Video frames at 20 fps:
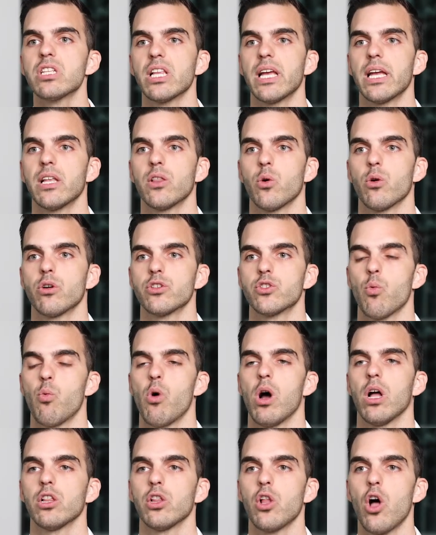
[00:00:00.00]
landlords
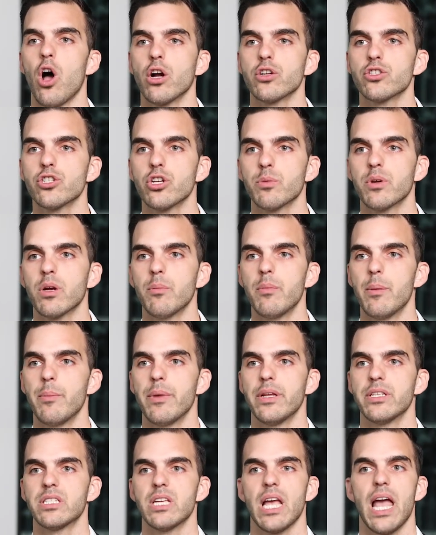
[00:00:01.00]
want long-term
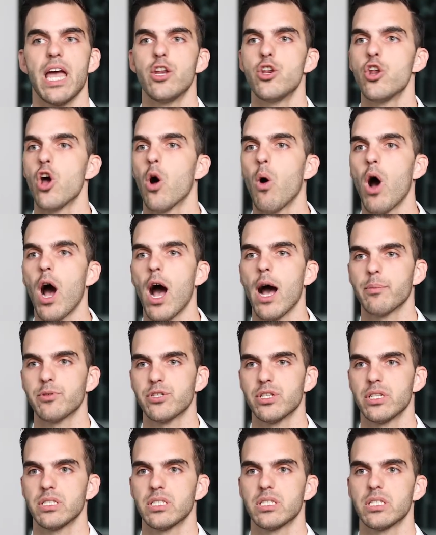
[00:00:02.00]
commitments and no
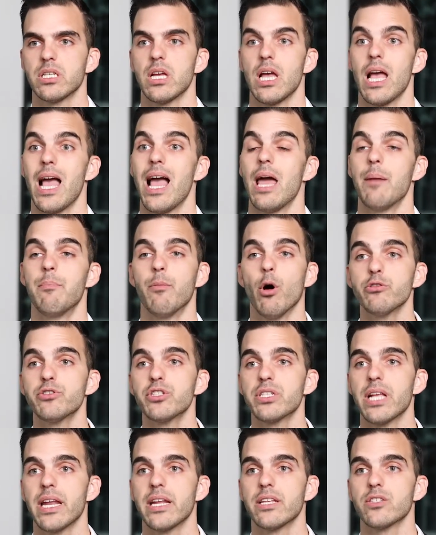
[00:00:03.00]
options, and
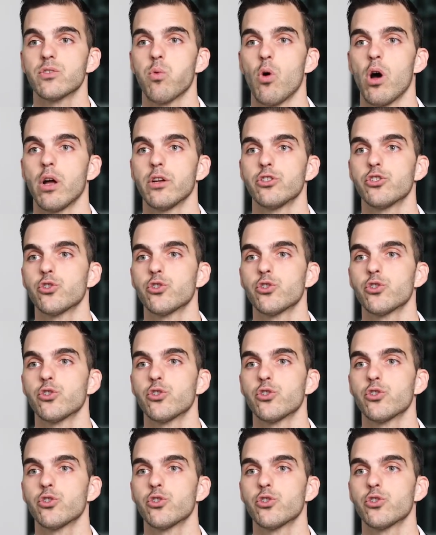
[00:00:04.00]
most tenants want